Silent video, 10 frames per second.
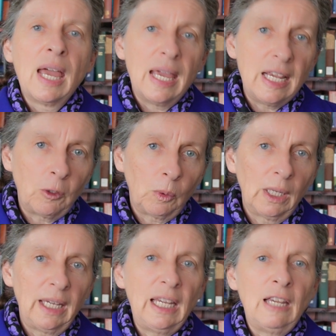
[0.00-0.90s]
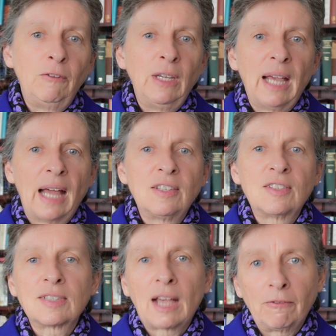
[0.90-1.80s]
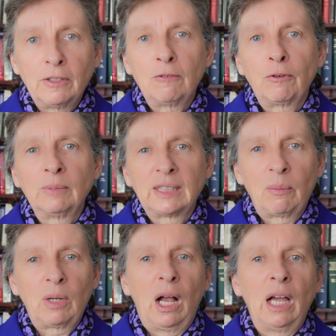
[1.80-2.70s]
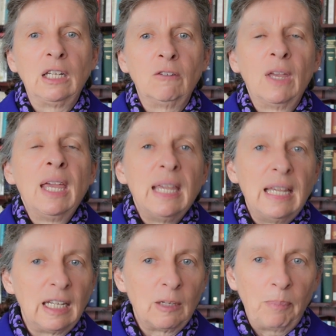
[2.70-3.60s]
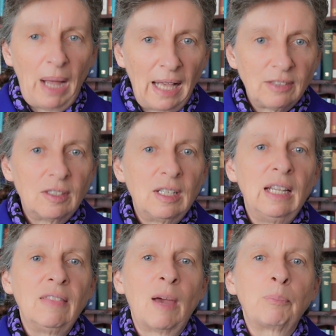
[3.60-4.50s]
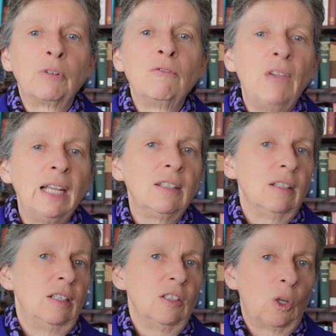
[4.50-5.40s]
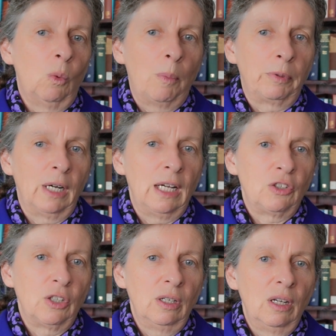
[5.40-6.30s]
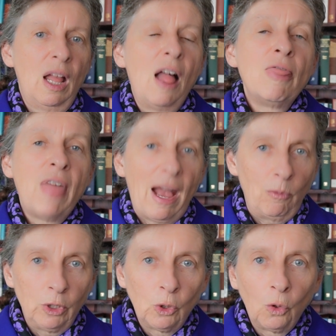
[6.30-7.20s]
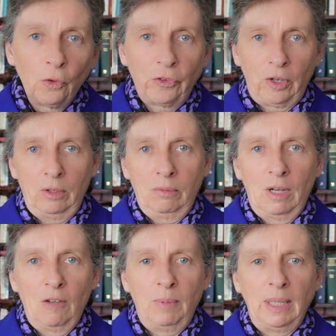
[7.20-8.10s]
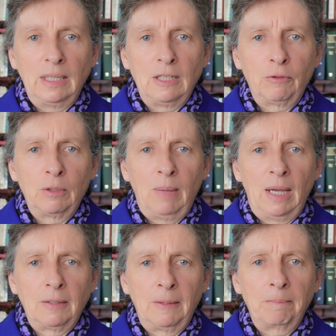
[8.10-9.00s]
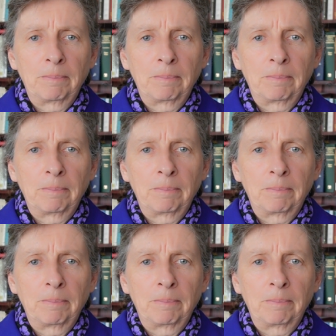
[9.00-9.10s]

Equally, if he had suffered from some kind of incapacity that prevented his cooperation, that would also have been a different matter.